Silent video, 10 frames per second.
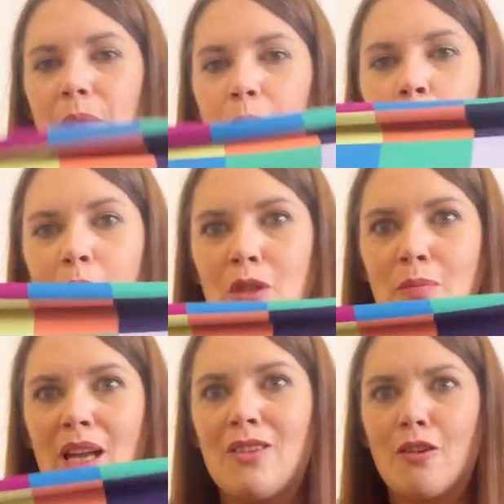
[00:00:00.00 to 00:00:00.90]
What would you
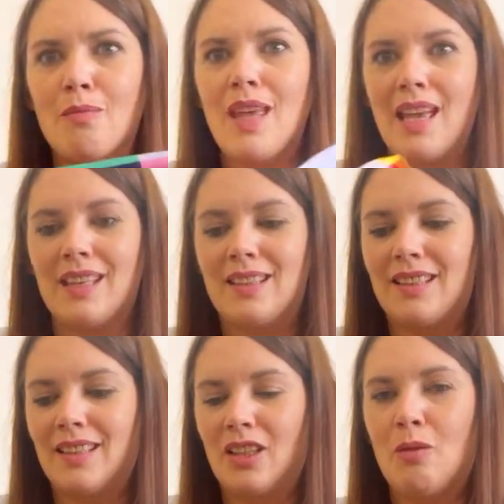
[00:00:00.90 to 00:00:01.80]
make from
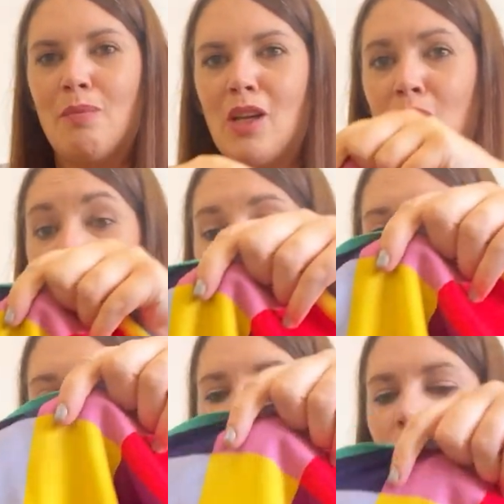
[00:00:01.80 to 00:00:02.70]
this? Make sure you do
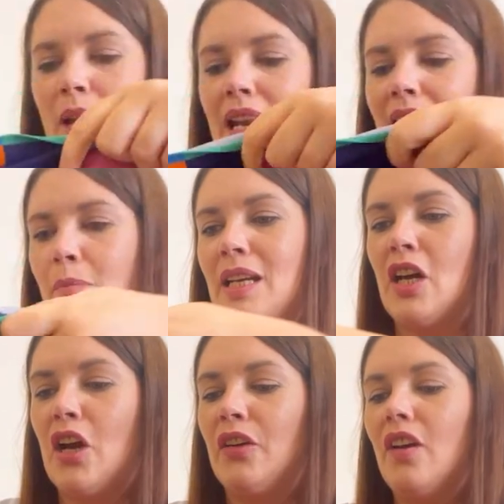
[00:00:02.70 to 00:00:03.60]
leave a comment and let me
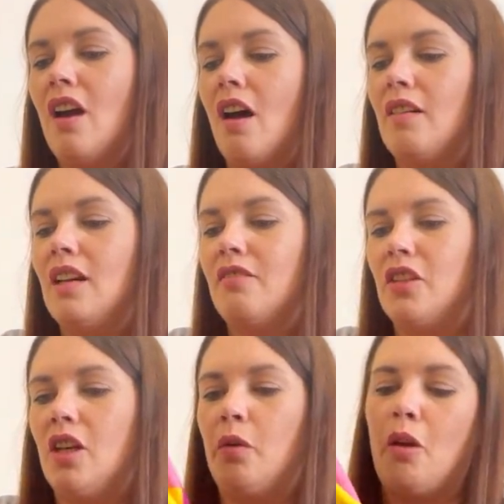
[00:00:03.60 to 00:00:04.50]
know. I'd love
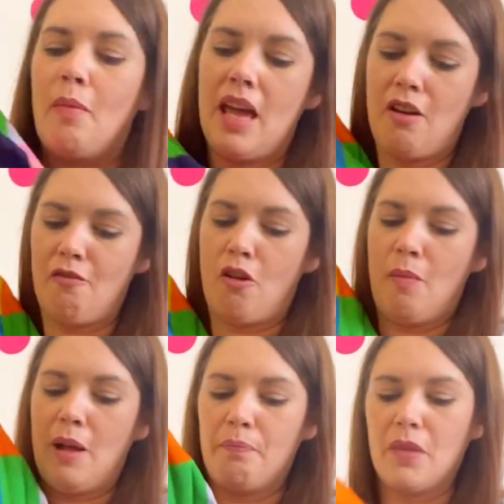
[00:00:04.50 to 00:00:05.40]
to know what you're making
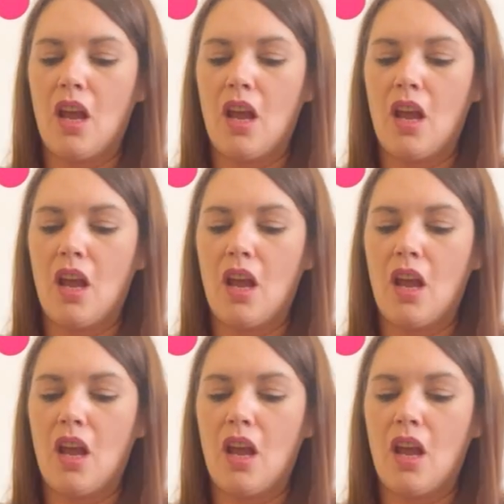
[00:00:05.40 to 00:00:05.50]
from it.